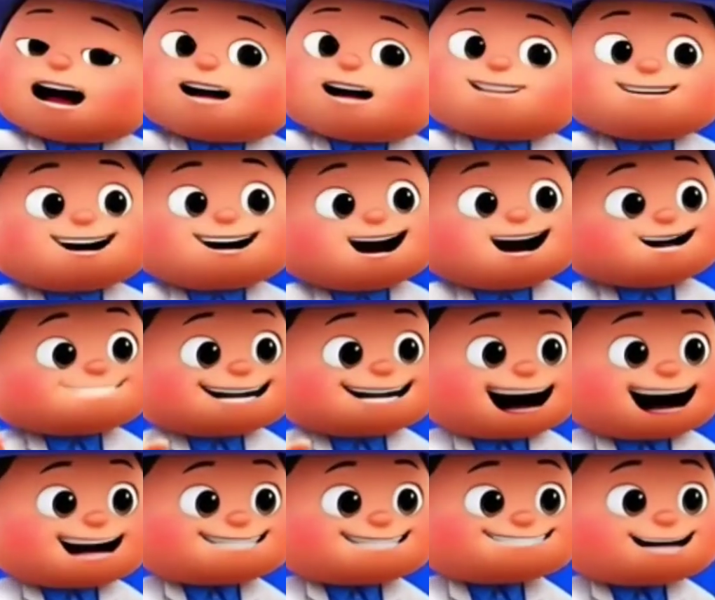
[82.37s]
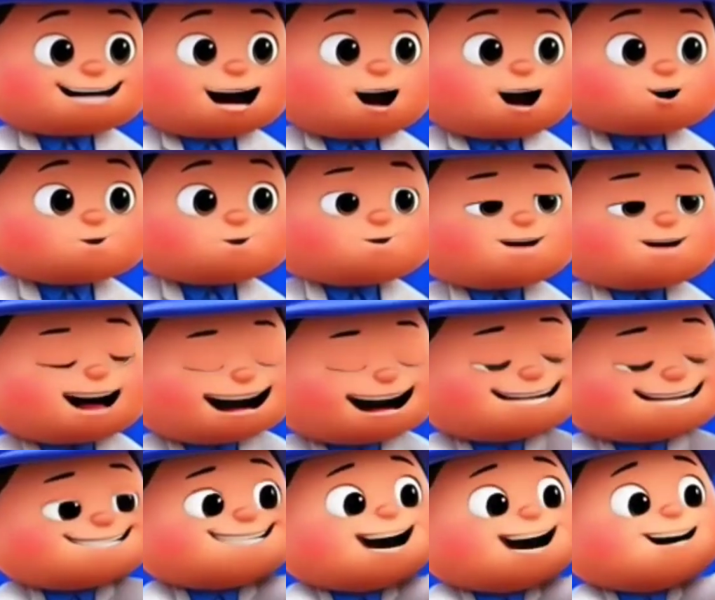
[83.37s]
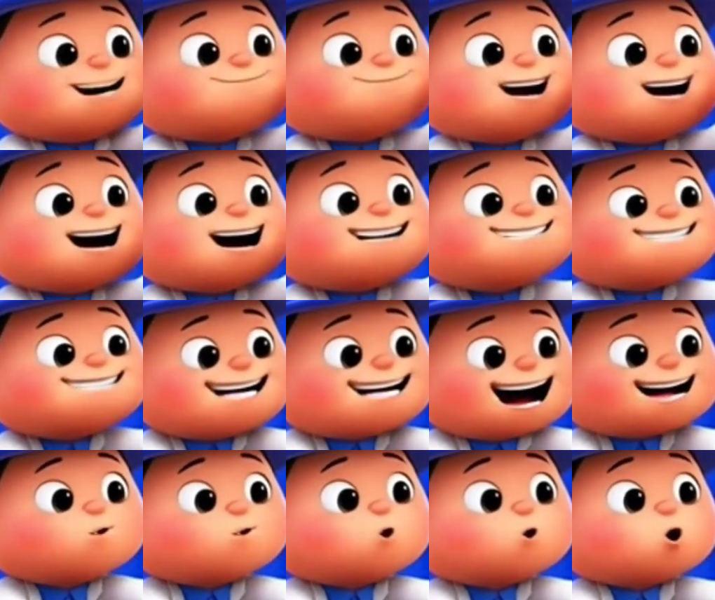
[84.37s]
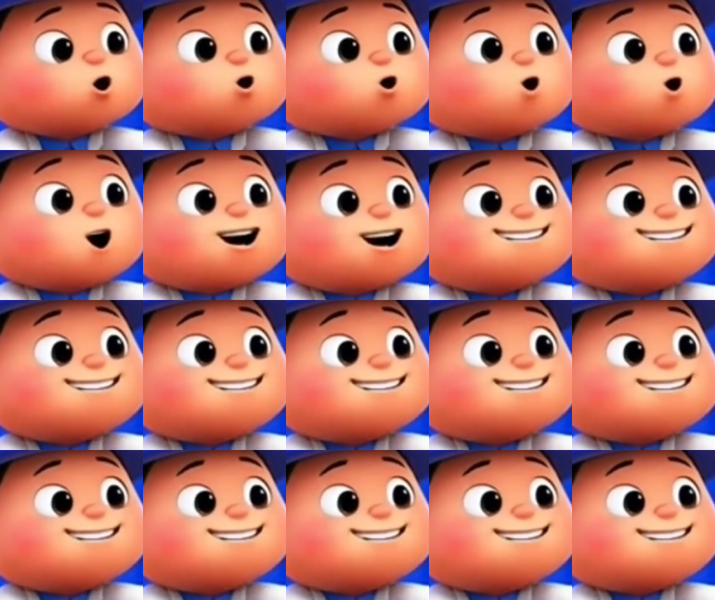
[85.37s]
Which is your best method to separate water and salt from a salt